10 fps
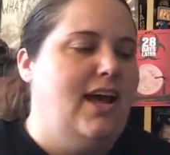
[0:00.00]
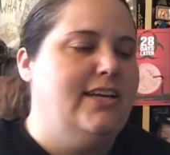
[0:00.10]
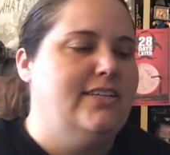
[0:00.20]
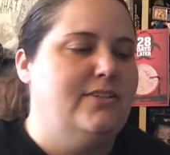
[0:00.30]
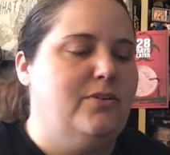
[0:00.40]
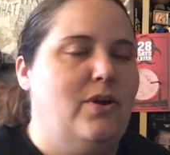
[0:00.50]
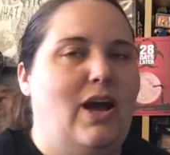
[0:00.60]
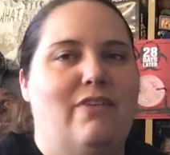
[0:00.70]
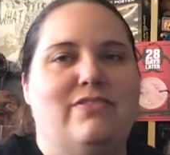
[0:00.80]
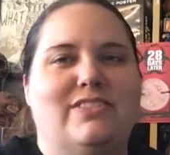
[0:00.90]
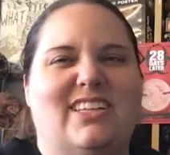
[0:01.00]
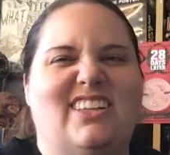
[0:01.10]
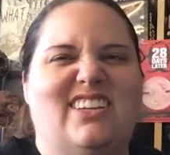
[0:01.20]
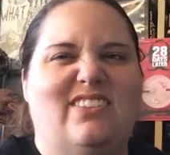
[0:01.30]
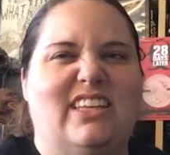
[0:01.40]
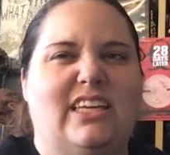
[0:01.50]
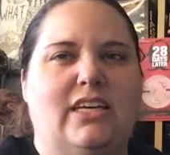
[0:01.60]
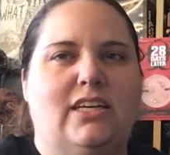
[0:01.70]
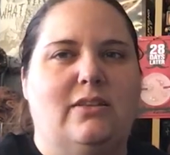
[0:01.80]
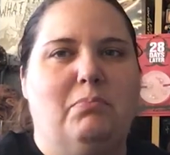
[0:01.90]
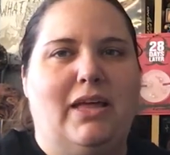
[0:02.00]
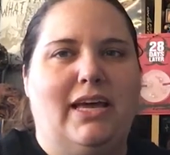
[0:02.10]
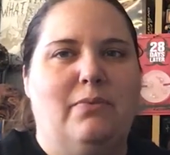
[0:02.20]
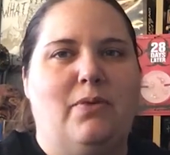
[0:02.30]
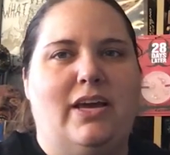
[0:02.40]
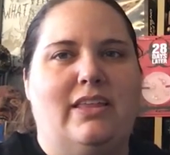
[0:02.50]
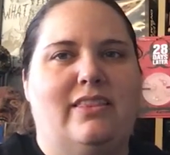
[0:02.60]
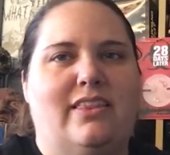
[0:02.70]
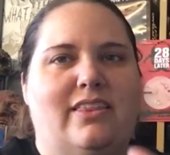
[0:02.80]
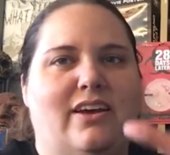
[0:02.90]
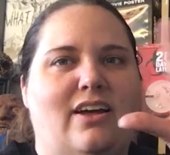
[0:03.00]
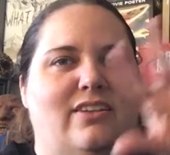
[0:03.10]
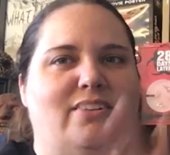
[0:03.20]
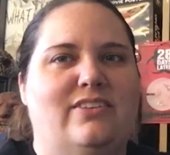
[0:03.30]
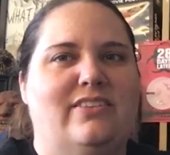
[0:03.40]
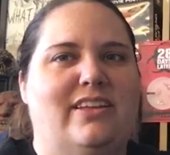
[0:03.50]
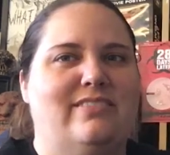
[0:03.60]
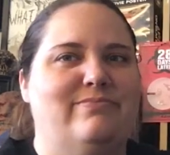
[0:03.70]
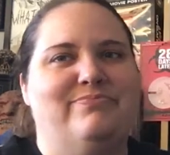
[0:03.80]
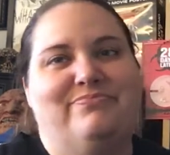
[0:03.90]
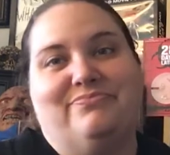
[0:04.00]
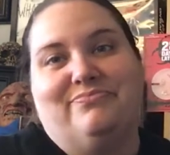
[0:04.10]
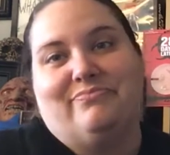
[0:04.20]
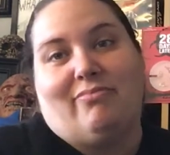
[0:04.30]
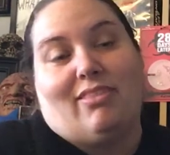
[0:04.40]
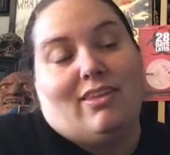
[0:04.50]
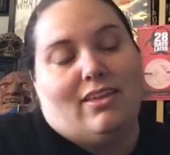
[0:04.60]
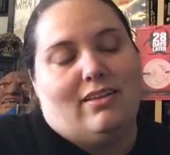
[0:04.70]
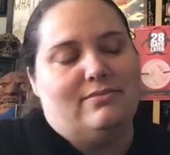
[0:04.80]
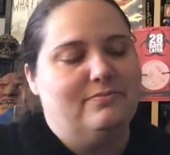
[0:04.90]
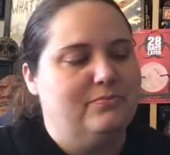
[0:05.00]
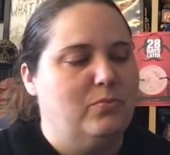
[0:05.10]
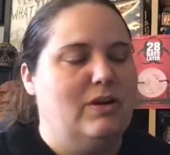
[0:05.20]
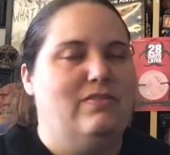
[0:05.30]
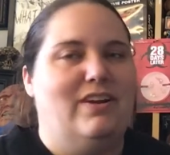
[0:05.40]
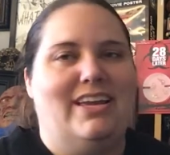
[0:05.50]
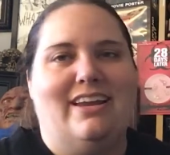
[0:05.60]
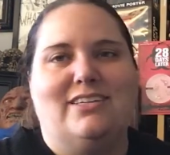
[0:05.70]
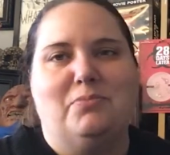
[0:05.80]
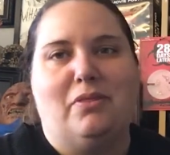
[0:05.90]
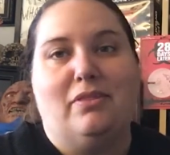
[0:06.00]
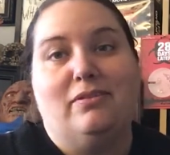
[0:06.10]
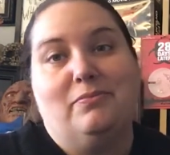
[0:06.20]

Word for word: I just don't know how if it's going to look really good. The black and white and then the color and then whatever I get next month.